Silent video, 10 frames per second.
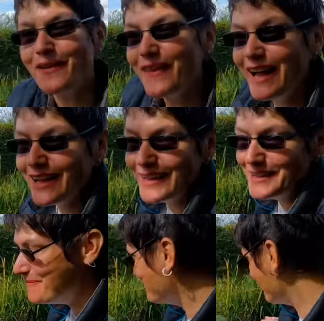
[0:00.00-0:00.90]
on
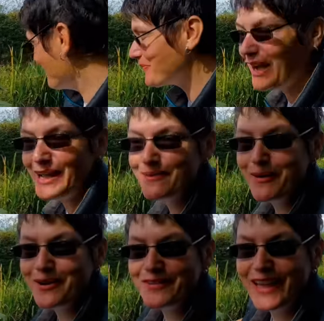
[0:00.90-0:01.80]
that um, hire
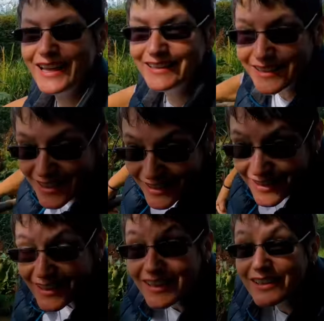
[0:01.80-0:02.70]
boat then
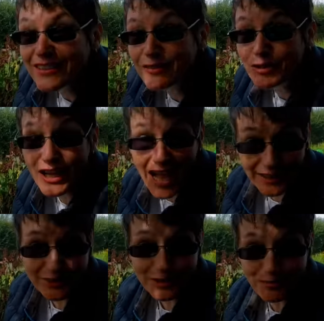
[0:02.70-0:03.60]
that were
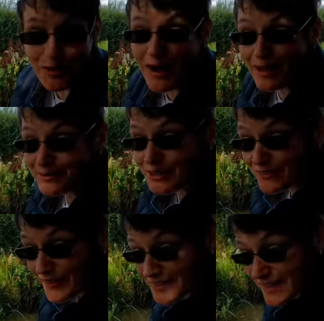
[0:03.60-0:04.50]
handled the boat absolutely
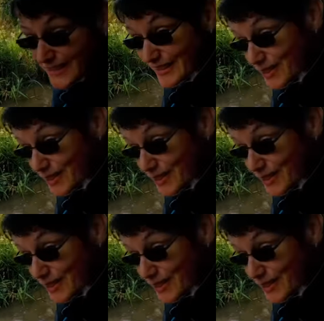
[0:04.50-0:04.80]
fantastic